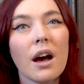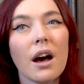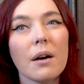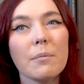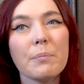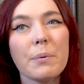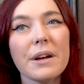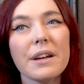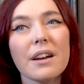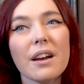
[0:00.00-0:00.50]

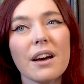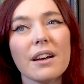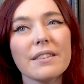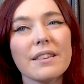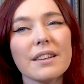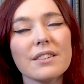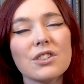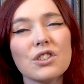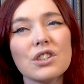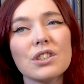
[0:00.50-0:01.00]
But
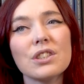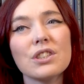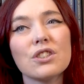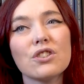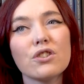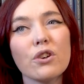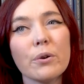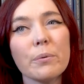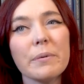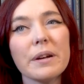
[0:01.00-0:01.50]
there's just
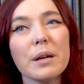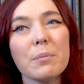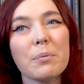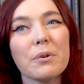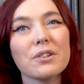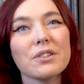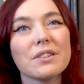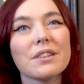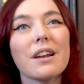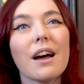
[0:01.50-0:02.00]
so many
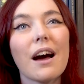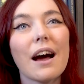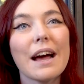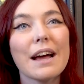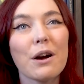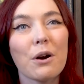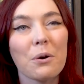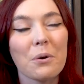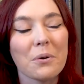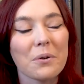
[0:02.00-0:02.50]
books that I
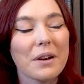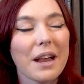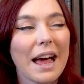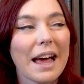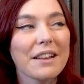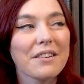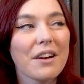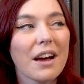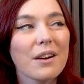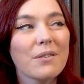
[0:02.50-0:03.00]
own,
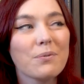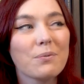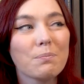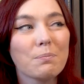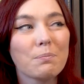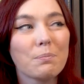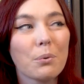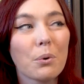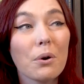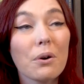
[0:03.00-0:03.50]
and I've
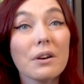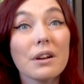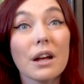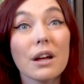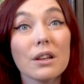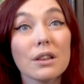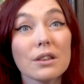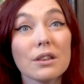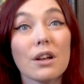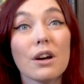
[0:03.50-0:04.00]
bought a
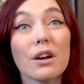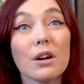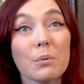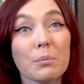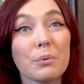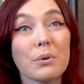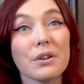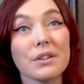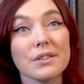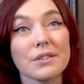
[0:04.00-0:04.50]
lot of
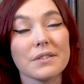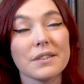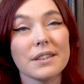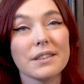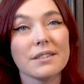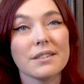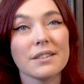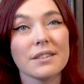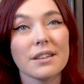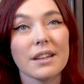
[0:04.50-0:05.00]
books
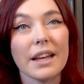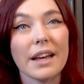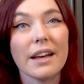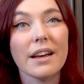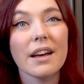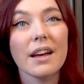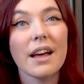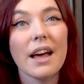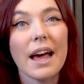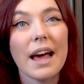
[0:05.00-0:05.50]
recently,
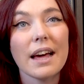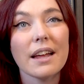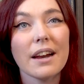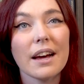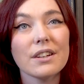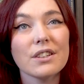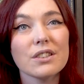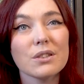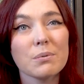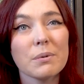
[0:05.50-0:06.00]
and I
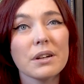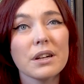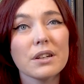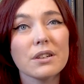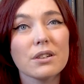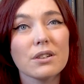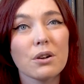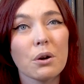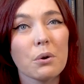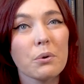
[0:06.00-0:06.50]
just want to
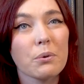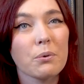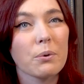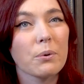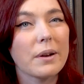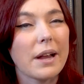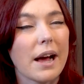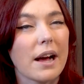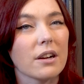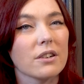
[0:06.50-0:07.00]
go through
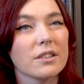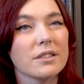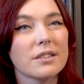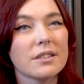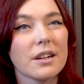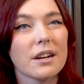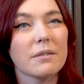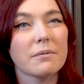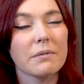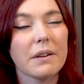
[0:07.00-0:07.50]
and actually
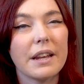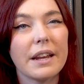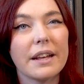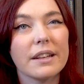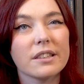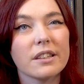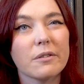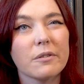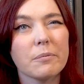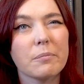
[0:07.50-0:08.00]
start reading
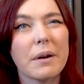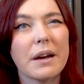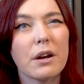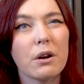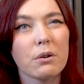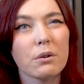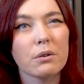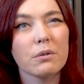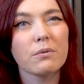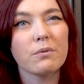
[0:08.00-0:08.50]
some of my
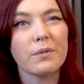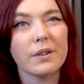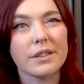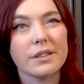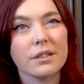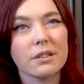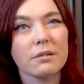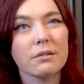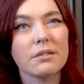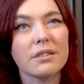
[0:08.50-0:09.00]
own
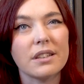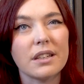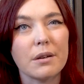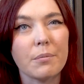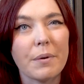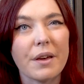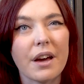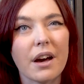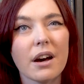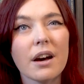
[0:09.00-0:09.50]
physical
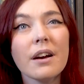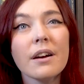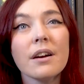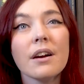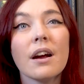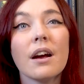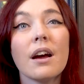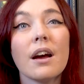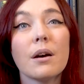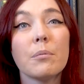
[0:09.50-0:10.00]
TBR.
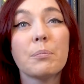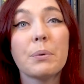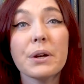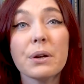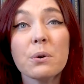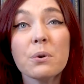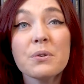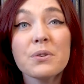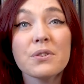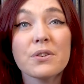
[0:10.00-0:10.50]
But
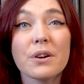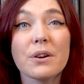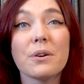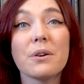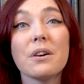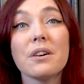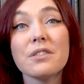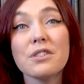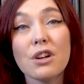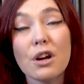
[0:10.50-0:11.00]
also,
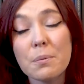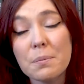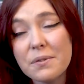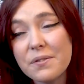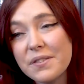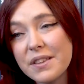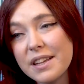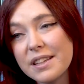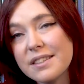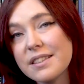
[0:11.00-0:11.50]
on top
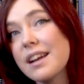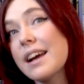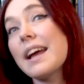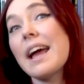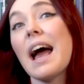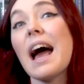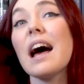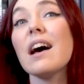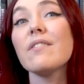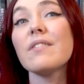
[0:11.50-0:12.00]
of this, I
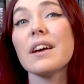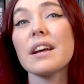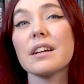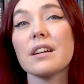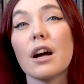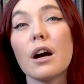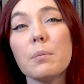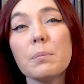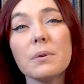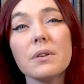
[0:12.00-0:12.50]
have a
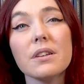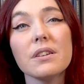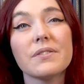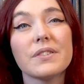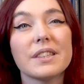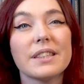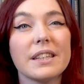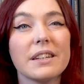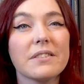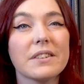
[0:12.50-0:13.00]
couple of
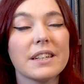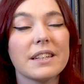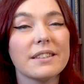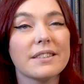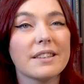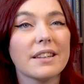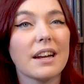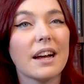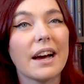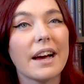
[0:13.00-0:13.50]
series
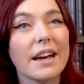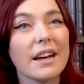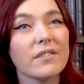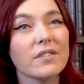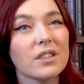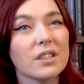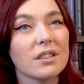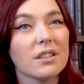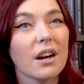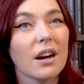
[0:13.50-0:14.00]
that I have
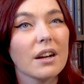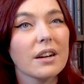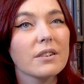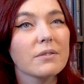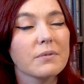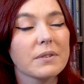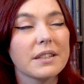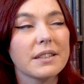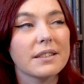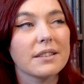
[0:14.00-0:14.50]
started
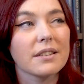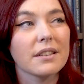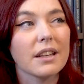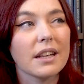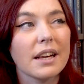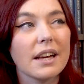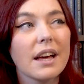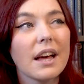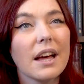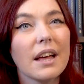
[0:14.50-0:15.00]

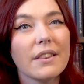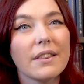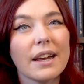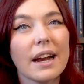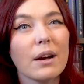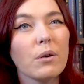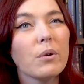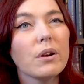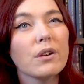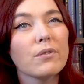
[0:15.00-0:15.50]
recently that
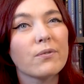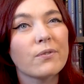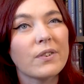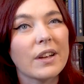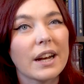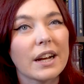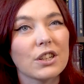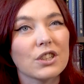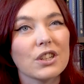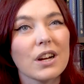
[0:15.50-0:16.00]
I want to
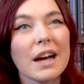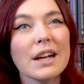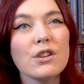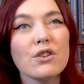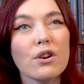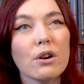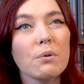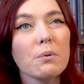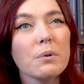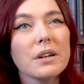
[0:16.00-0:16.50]
finish. I
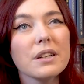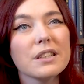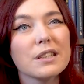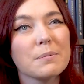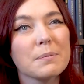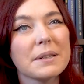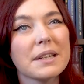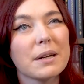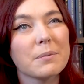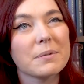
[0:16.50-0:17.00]
don't want to
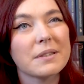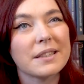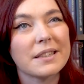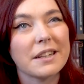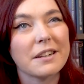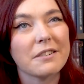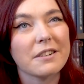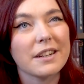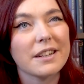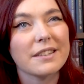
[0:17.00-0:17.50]
split up
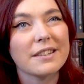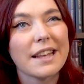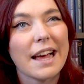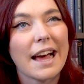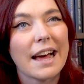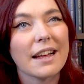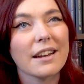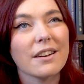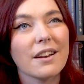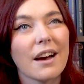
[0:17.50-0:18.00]
series,
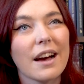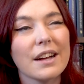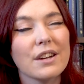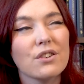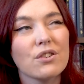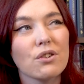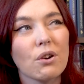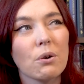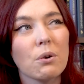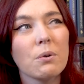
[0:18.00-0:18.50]
and I
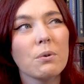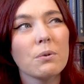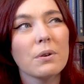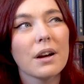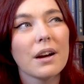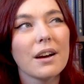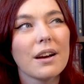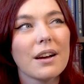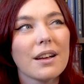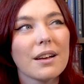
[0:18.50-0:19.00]
don't
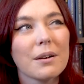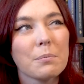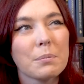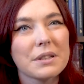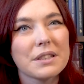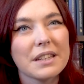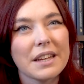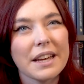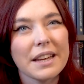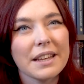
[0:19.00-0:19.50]

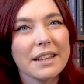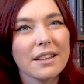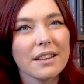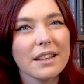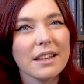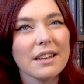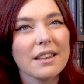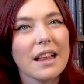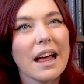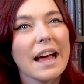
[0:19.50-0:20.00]

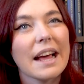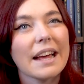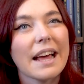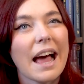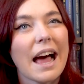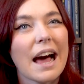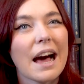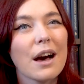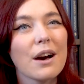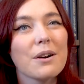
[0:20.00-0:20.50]
particularly like
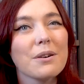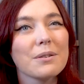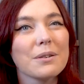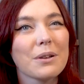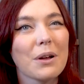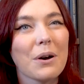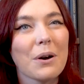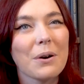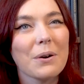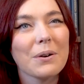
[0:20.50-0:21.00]
how
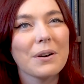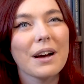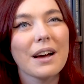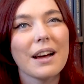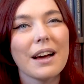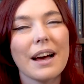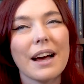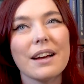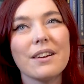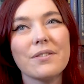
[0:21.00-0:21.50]
long
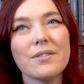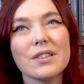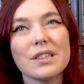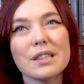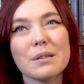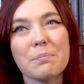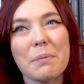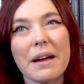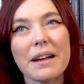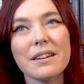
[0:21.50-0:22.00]
I have
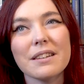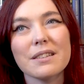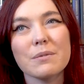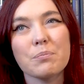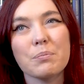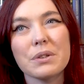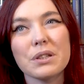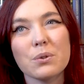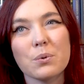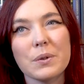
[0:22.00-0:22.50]
spent
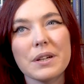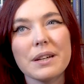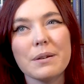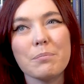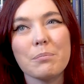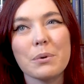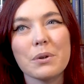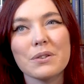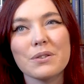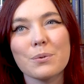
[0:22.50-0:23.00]
between
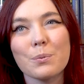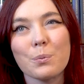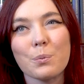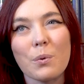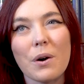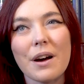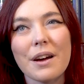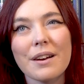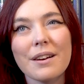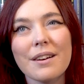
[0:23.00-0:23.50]
books
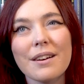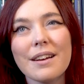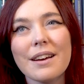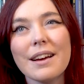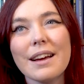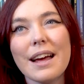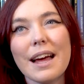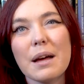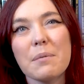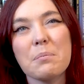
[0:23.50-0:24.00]
1
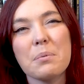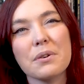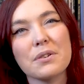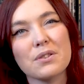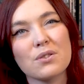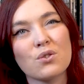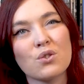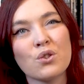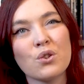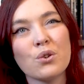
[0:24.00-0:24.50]
and
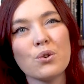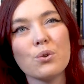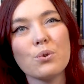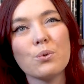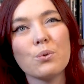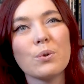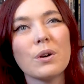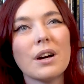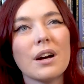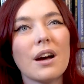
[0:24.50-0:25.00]
books
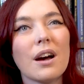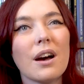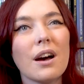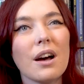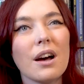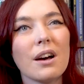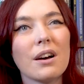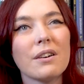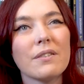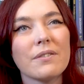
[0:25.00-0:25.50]
2
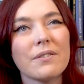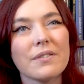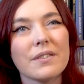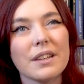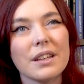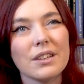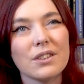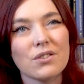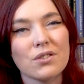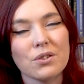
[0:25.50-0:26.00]
of
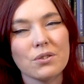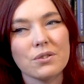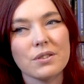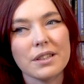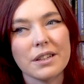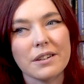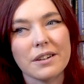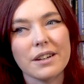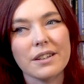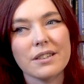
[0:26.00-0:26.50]
these two
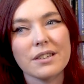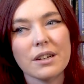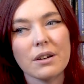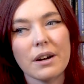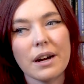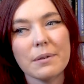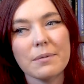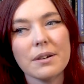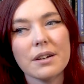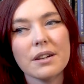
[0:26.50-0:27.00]
series. So
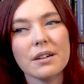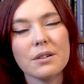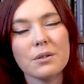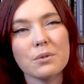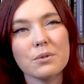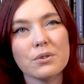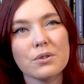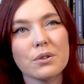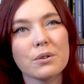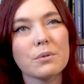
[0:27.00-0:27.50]
I'm going to
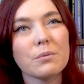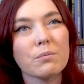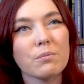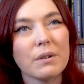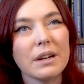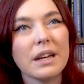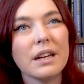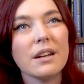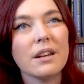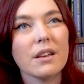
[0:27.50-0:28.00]
also
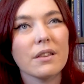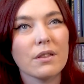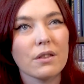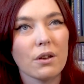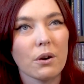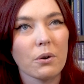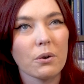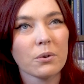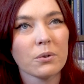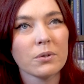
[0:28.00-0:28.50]
read
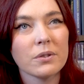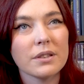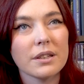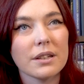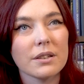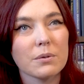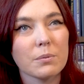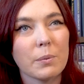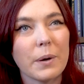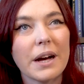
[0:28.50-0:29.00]
those
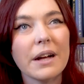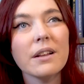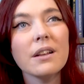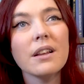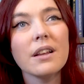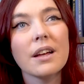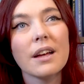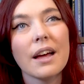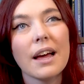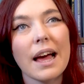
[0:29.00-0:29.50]
as
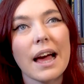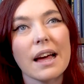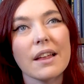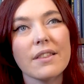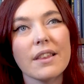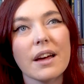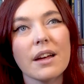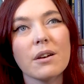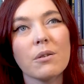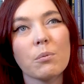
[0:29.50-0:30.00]
well. And
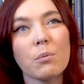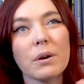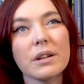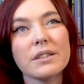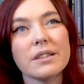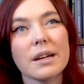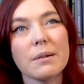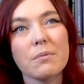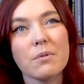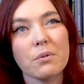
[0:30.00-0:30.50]
then
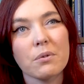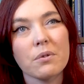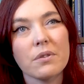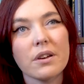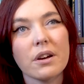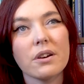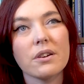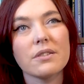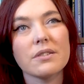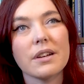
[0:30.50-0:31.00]
once I'm through
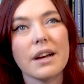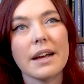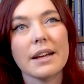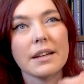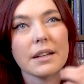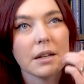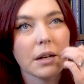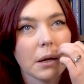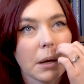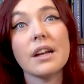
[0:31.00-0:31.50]
those, I
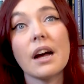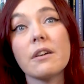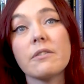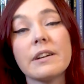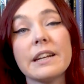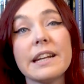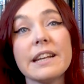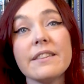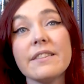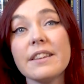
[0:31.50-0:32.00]
can start
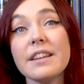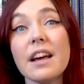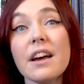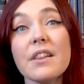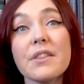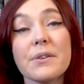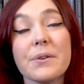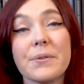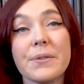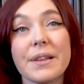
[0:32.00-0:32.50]
reading the
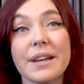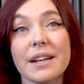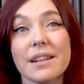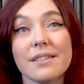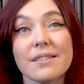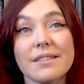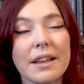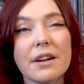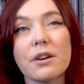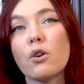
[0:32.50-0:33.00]
other
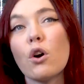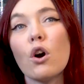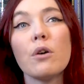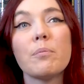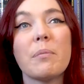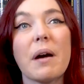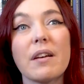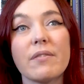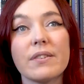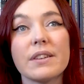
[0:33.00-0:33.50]
things that are on
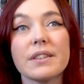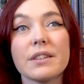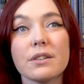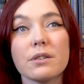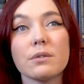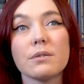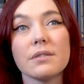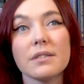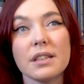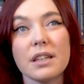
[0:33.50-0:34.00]
my
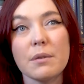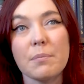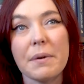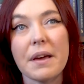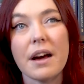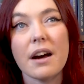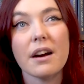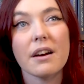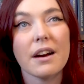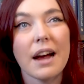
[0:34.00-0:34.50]
physical
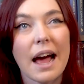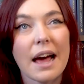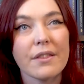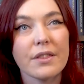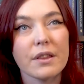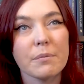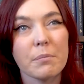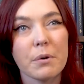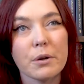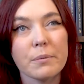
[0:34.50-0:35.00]
TBR at
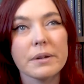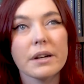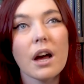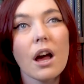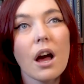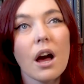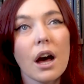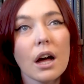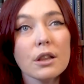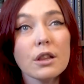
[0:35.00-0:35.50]
the moment,
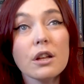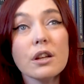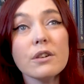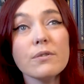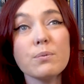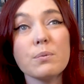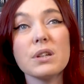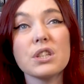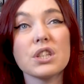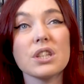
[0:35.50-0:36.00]
a lot
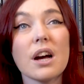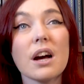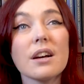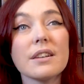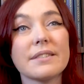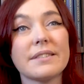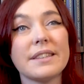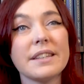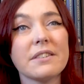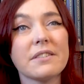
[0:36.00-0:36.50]
of which are
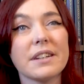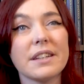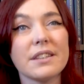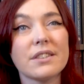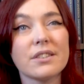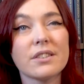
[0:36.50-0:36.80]
series.